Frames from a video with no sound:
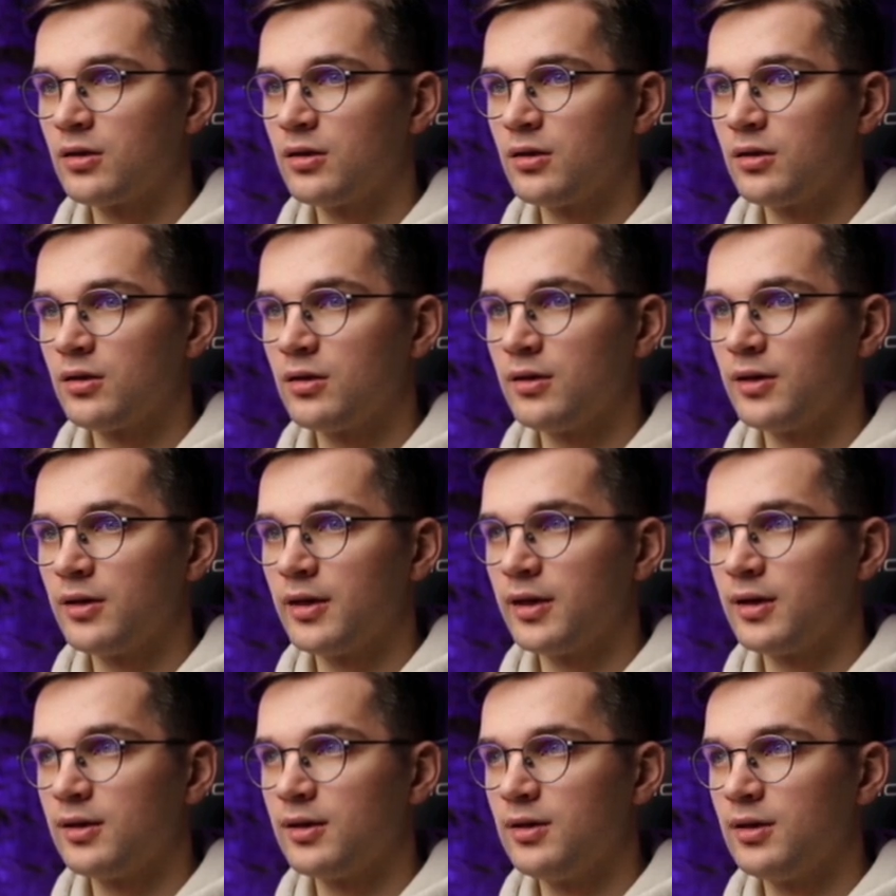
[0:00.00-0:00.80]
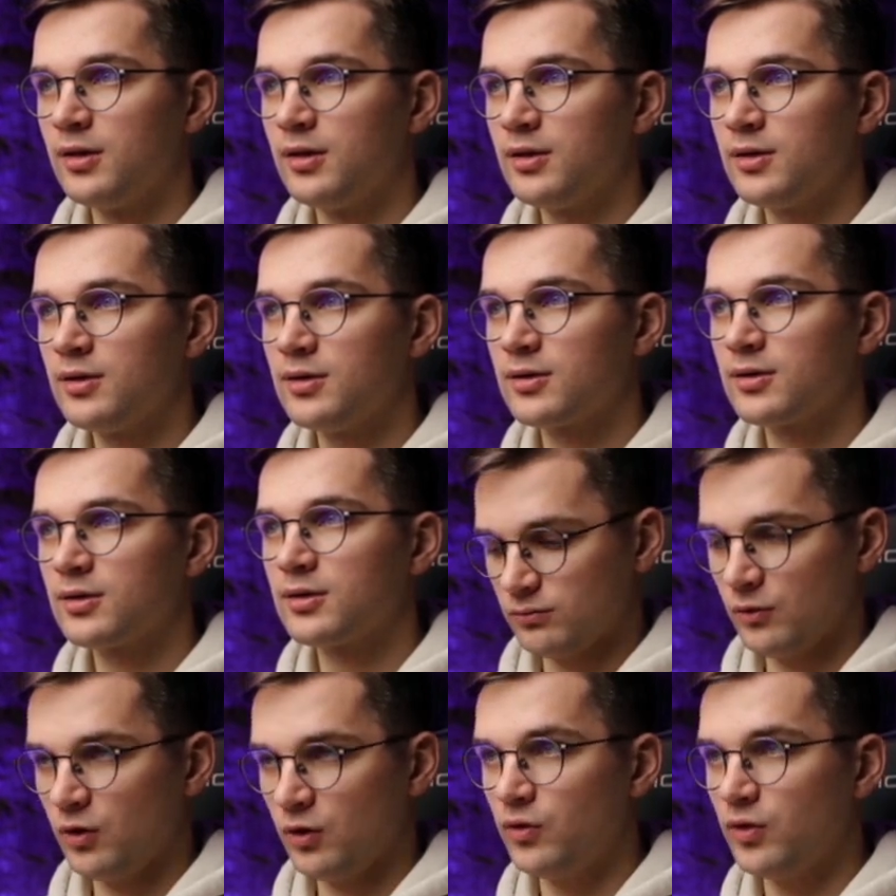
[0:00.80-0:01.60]
like this.
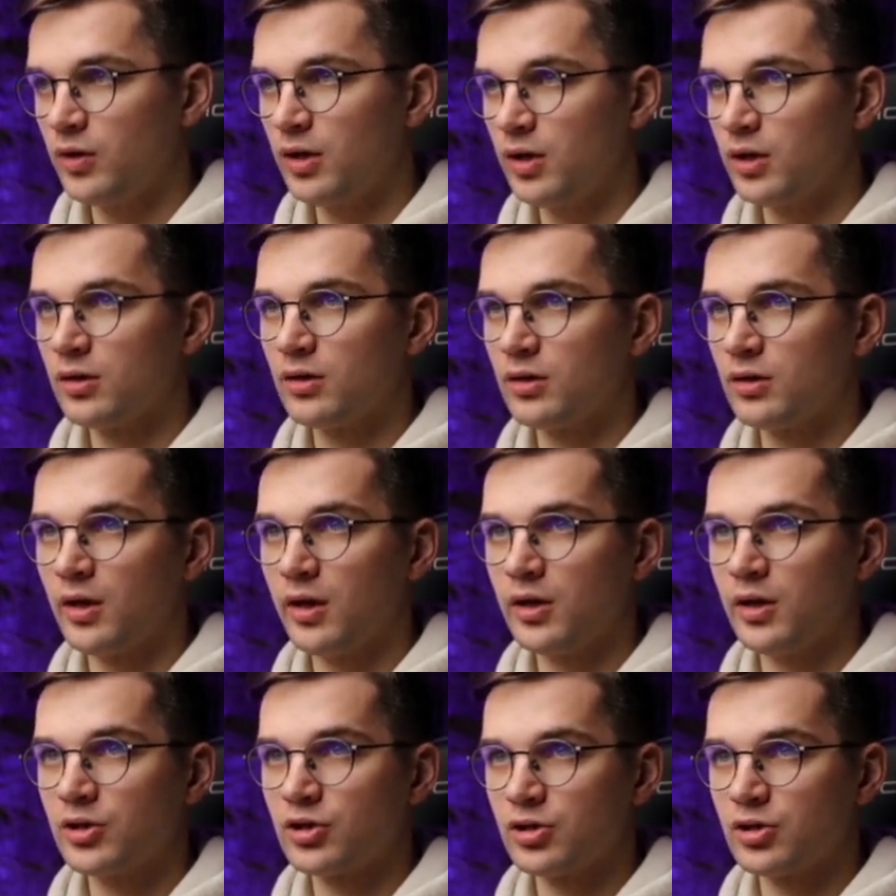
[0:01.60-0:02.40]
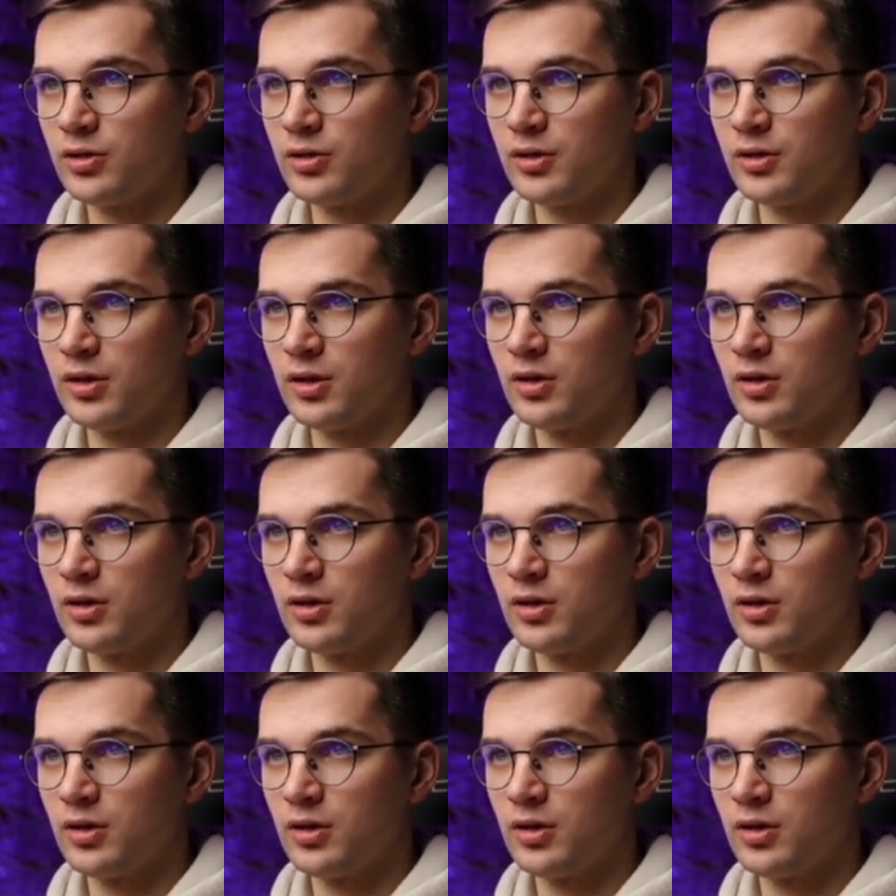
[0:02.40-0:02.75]
We can actually